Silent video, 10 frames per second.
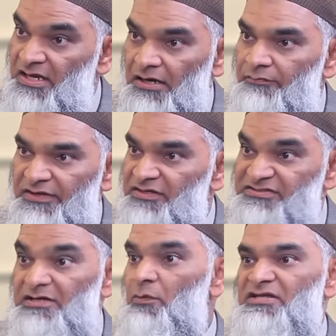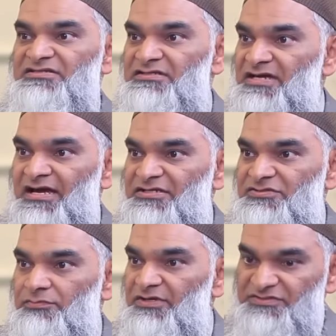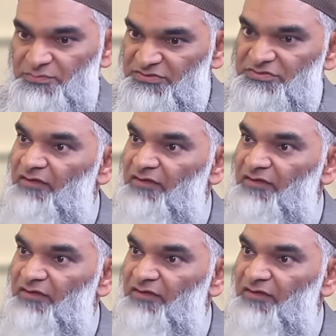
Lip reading: now because they once attacked you, because once